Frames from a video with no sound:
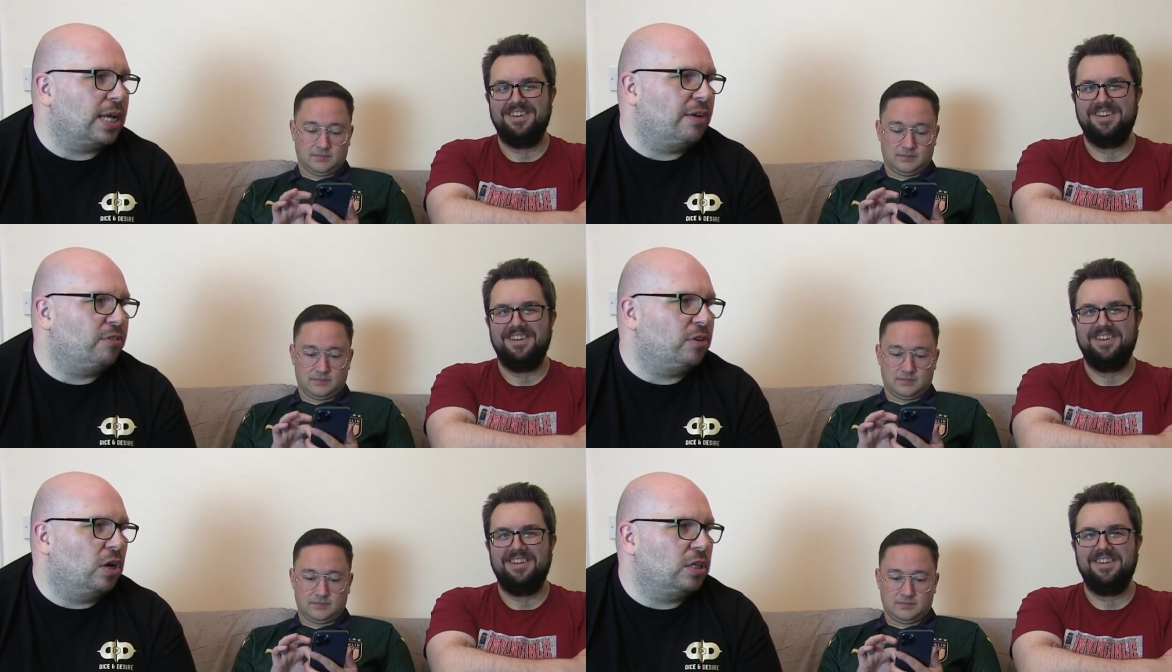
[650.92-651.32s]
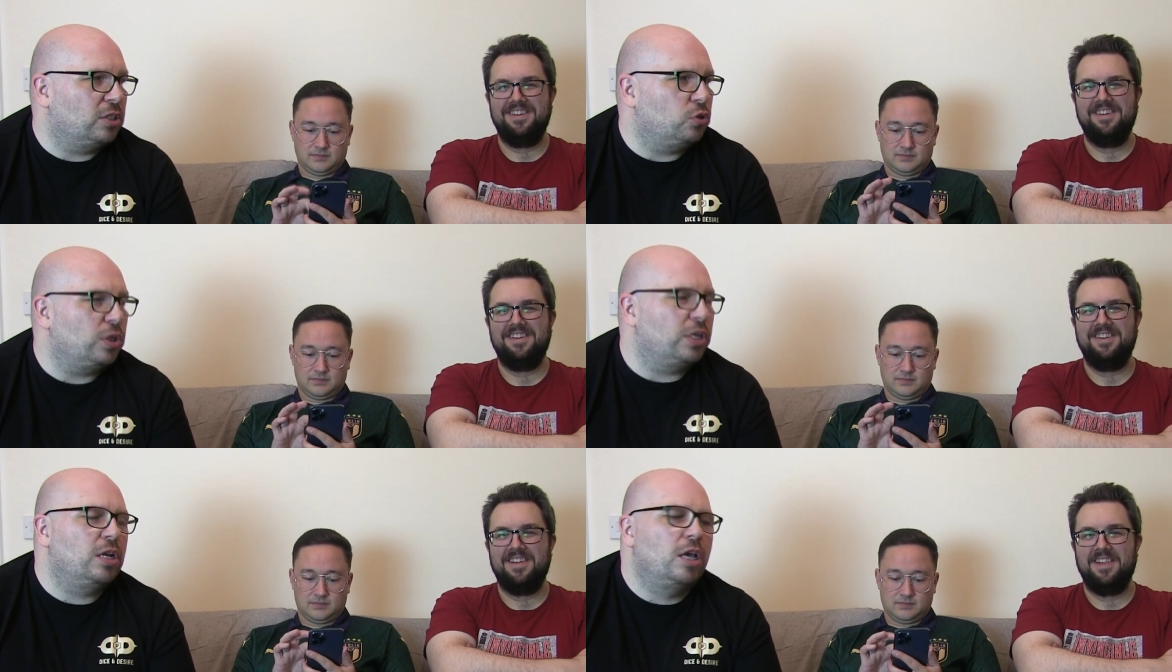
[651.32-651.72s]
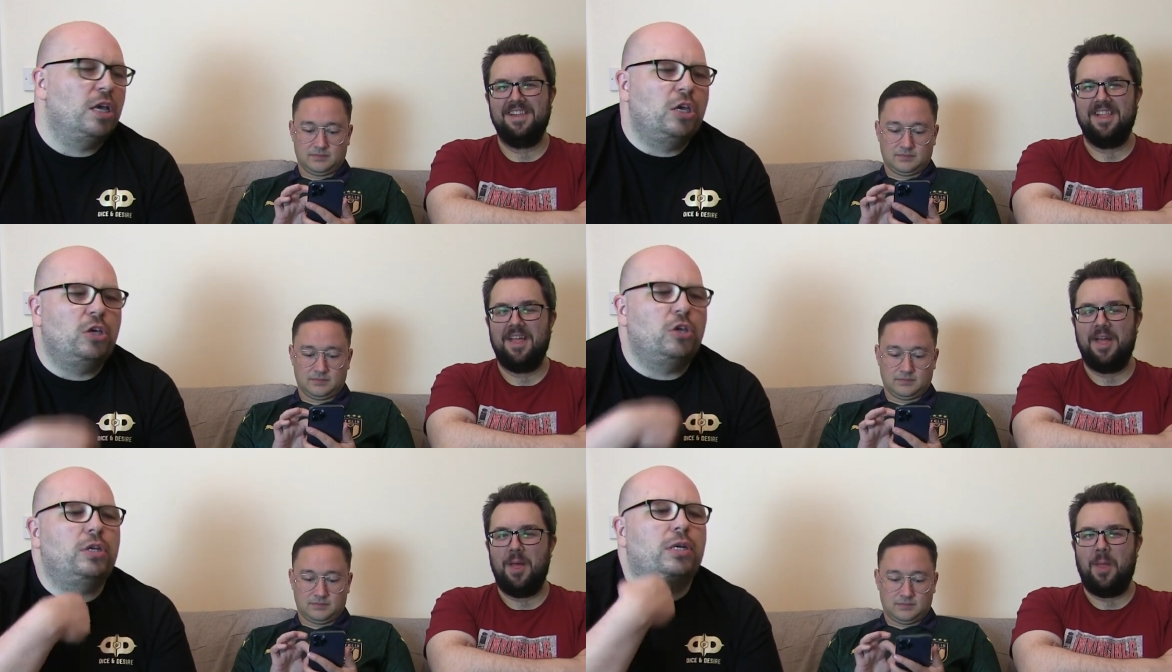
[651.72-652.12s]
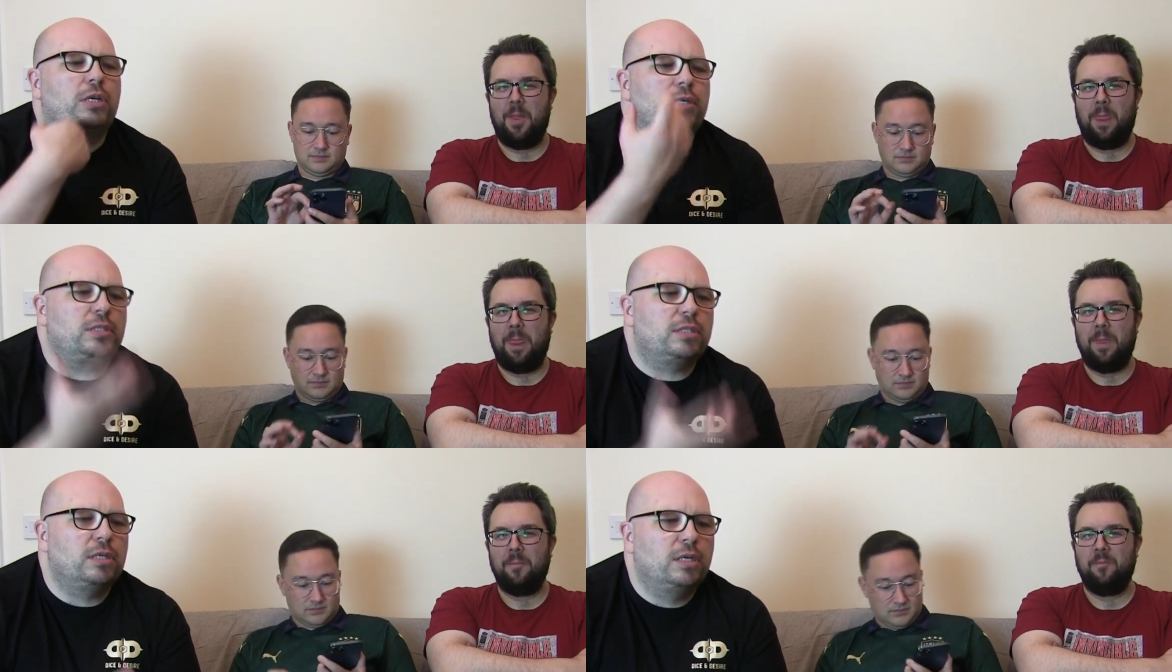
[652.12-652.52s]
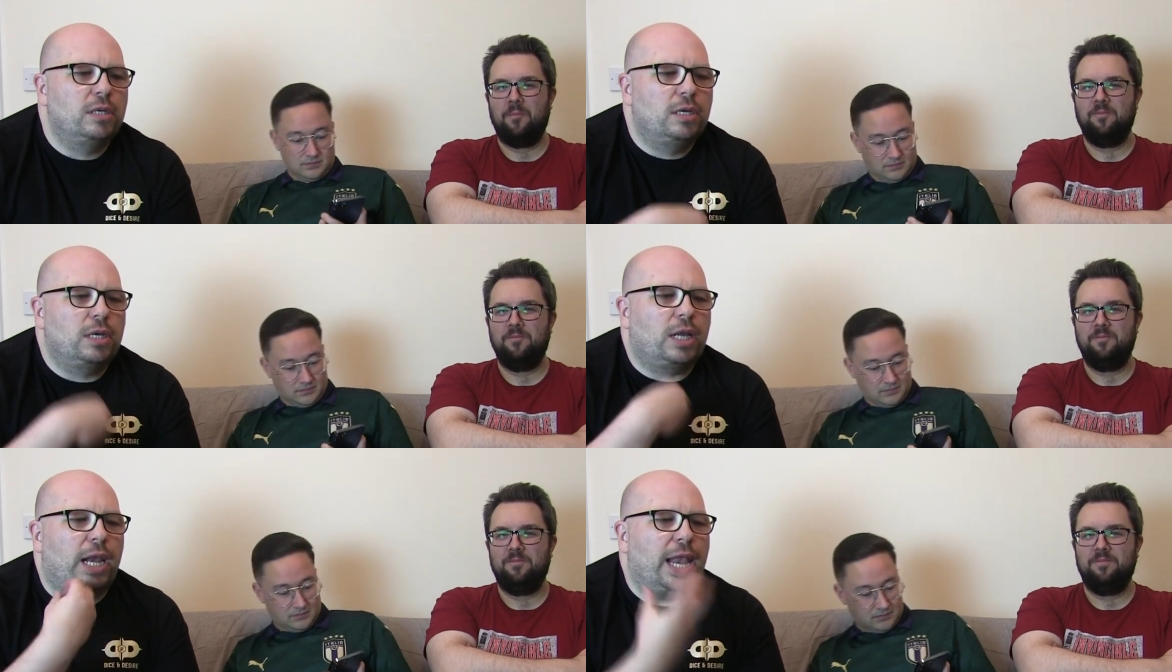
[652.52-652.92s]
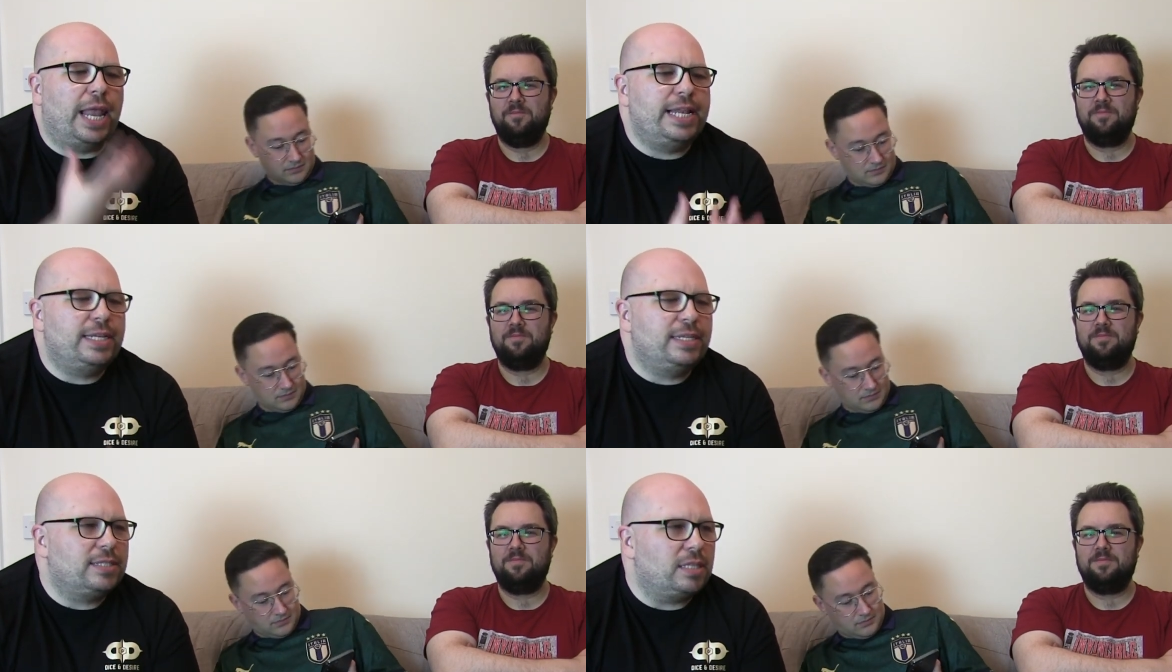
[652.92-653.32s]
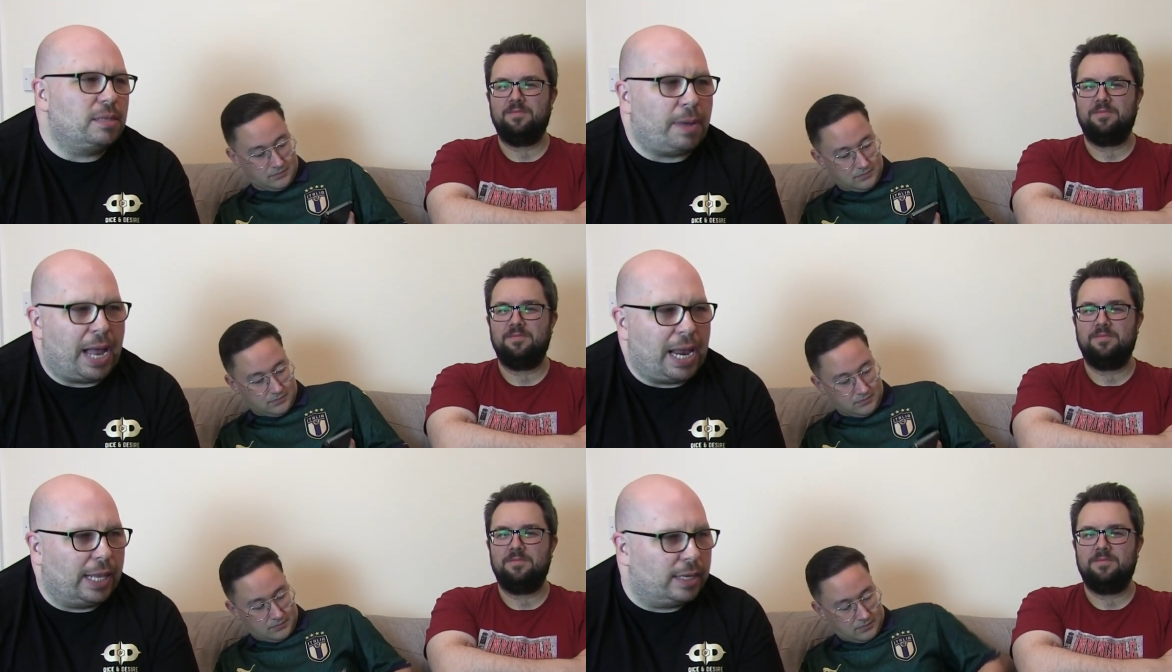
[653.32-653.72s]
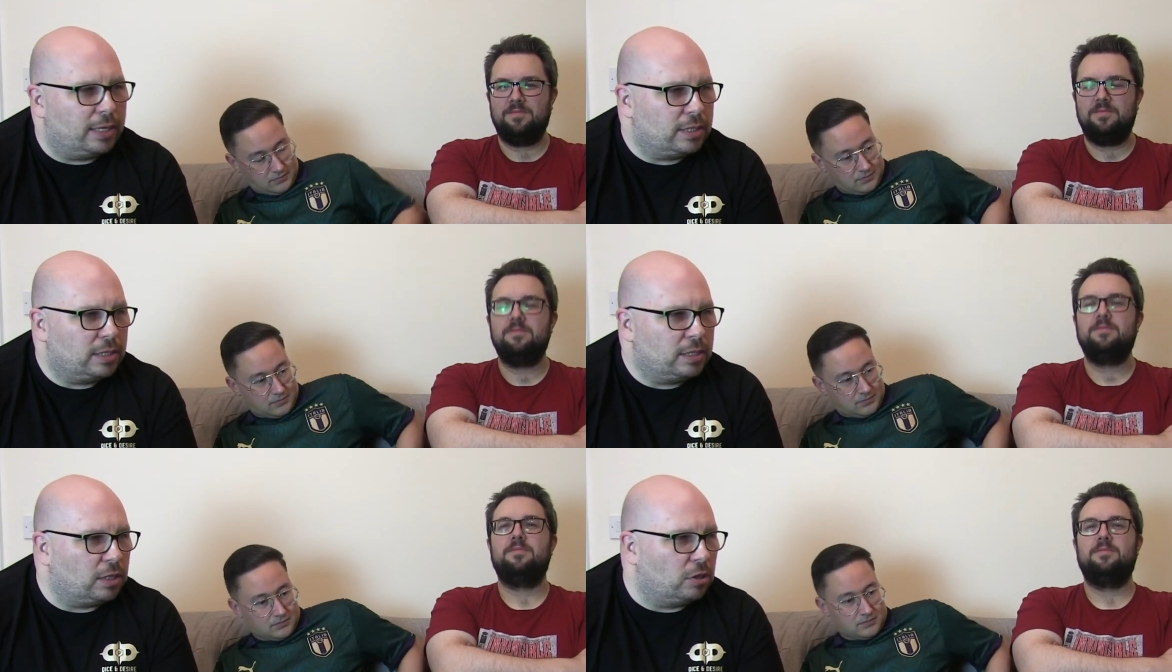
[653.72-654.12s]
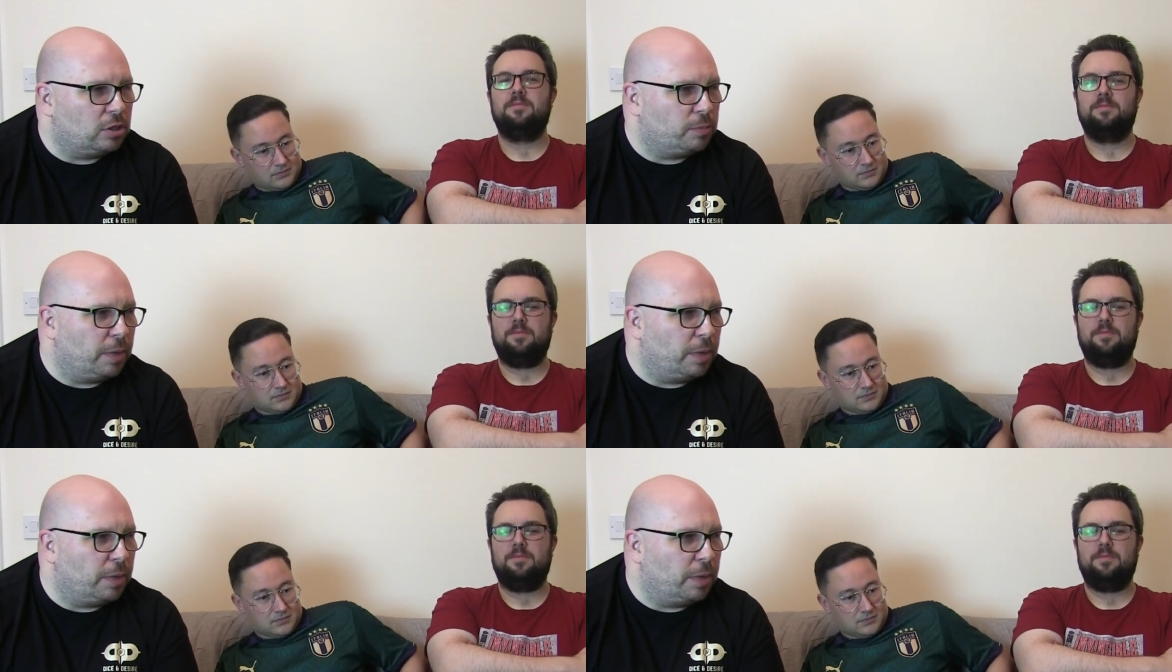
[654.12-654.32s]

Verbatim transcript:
Speaker 1: to have a nice. You didn't cleanse the palate, so to